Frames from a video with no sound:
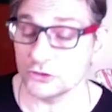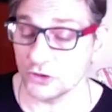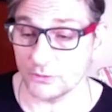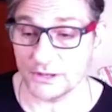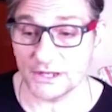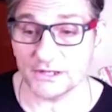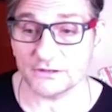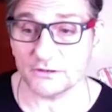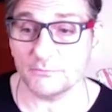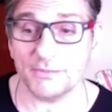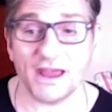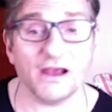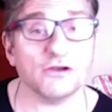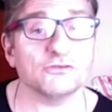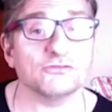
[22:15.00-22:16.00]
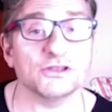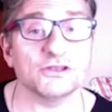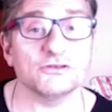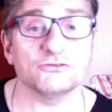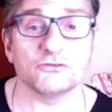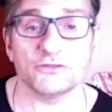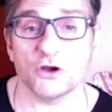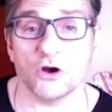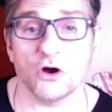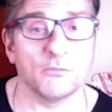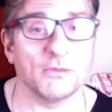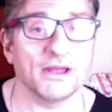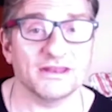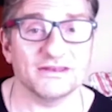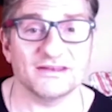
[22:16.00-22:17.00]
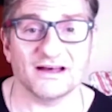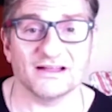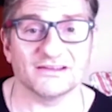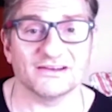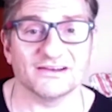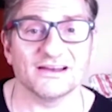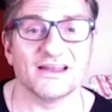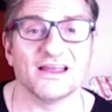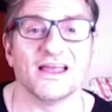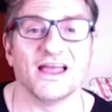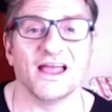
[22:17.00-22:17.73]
in comparison to the almighty dollar,